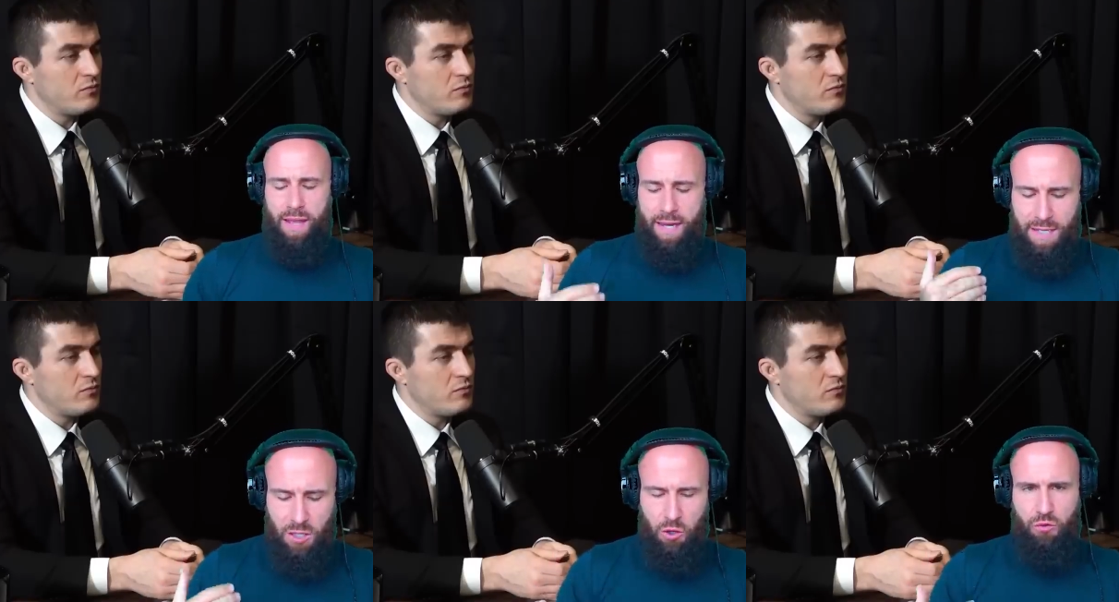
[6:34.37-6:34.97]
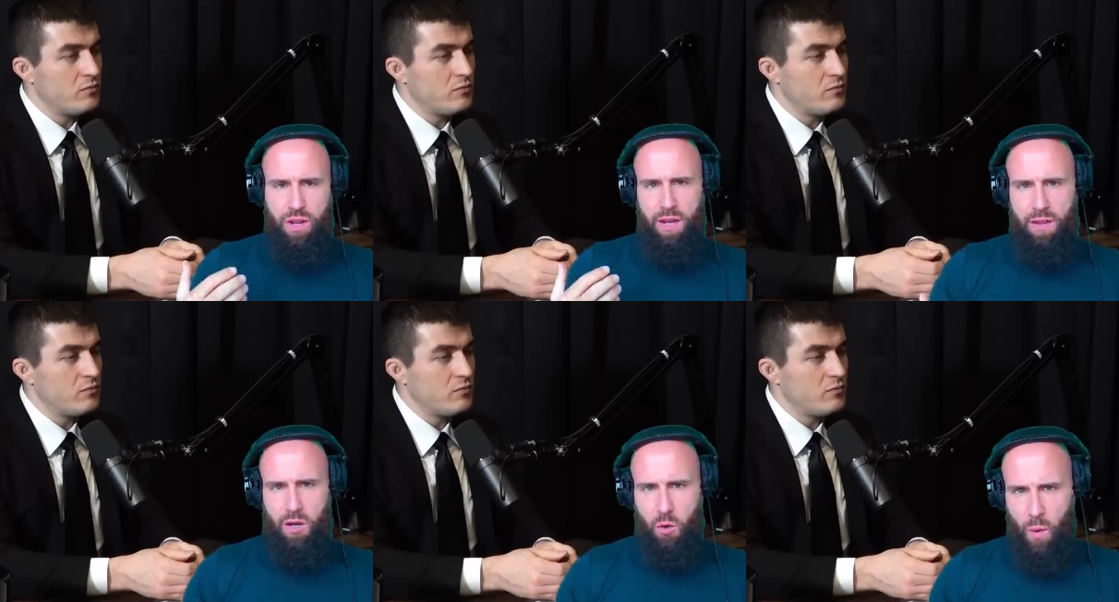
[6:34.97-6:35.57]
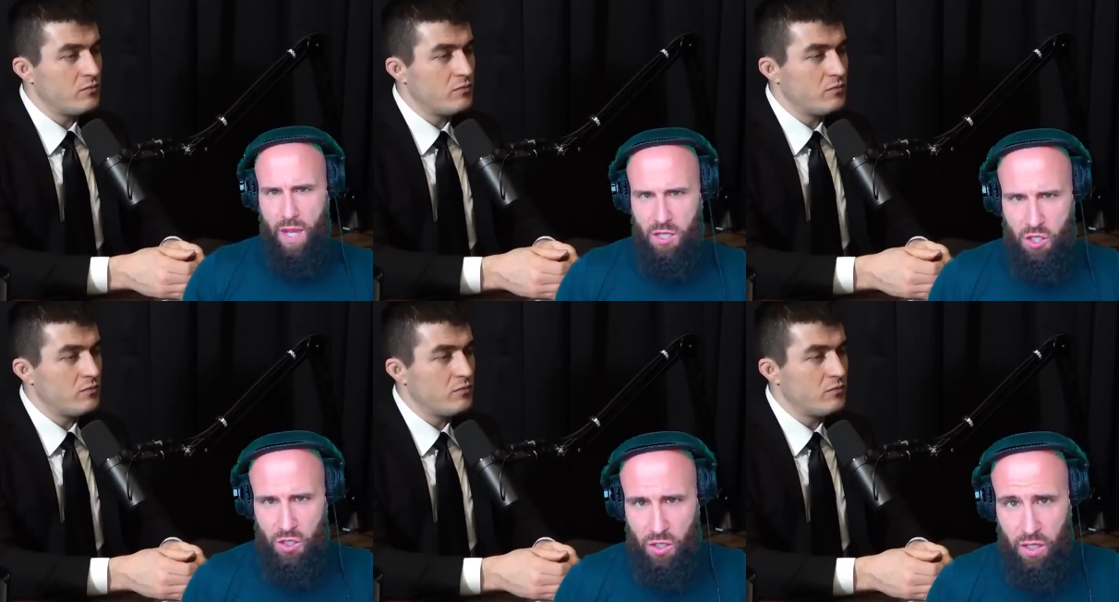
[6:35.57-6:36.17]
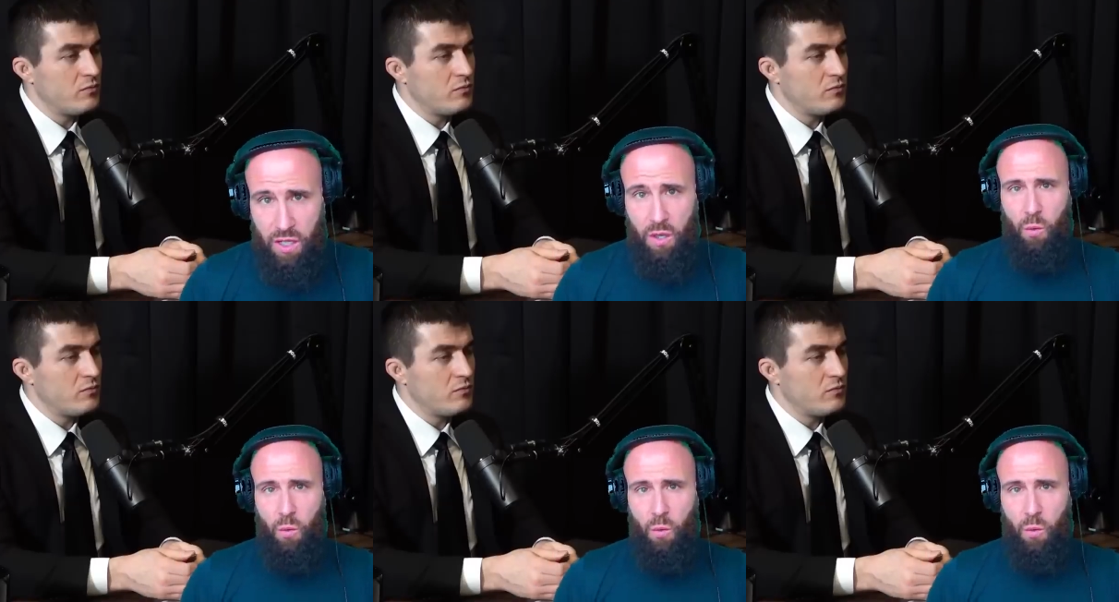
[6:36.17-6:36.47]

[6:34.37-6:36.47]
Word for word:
Speaker 1: That is not really the question here.